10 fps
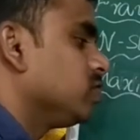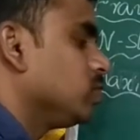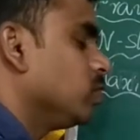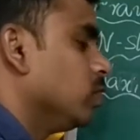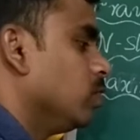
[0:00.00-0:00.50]

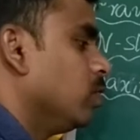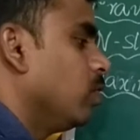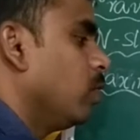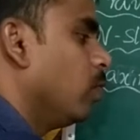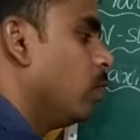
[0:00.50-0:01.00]
to
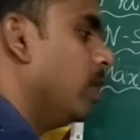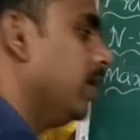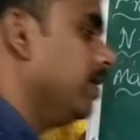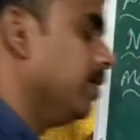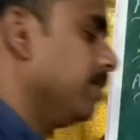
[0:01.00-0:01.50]

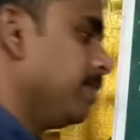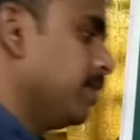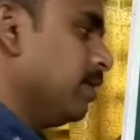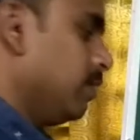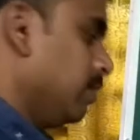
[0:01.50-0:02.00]
1.
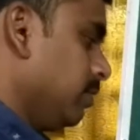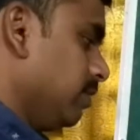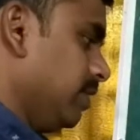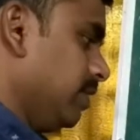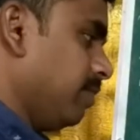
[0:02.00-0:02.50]

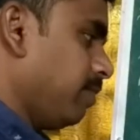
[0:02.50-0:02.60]
That